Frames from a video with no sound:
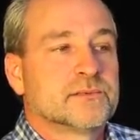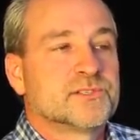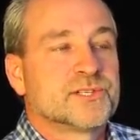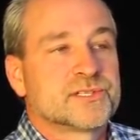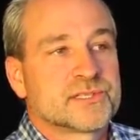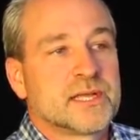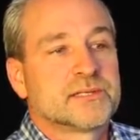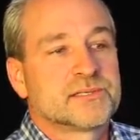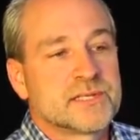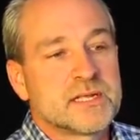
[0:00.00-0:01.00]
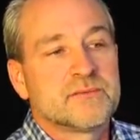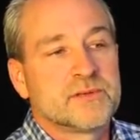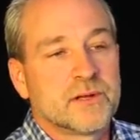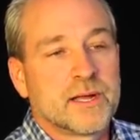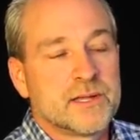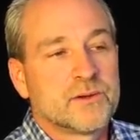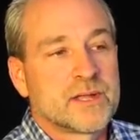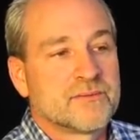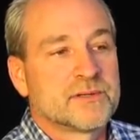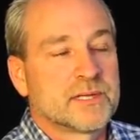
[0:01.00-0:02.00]
she said, "Steve, you know, I know
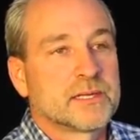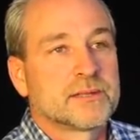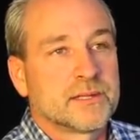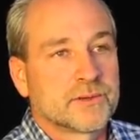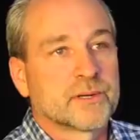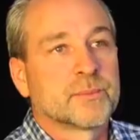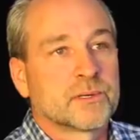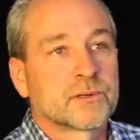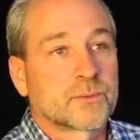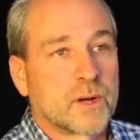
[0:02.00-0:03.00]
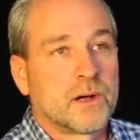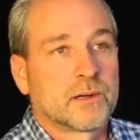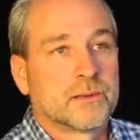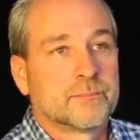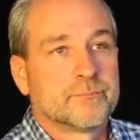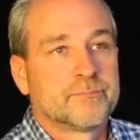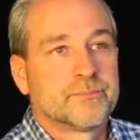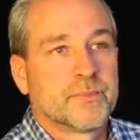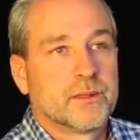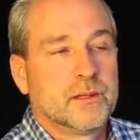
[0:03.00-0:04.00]
you haven't done anything criminal or wrong,
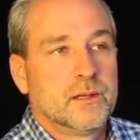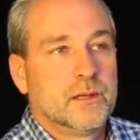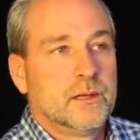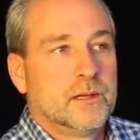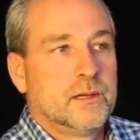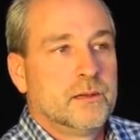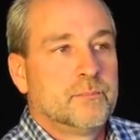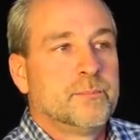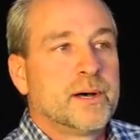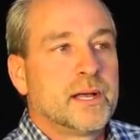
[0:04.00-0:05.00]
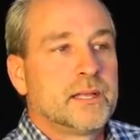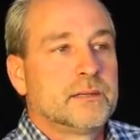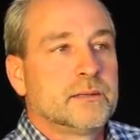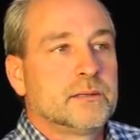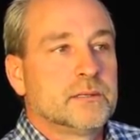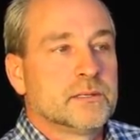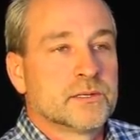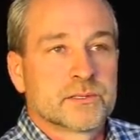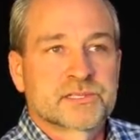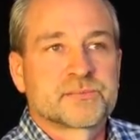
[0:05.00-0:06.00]
but you're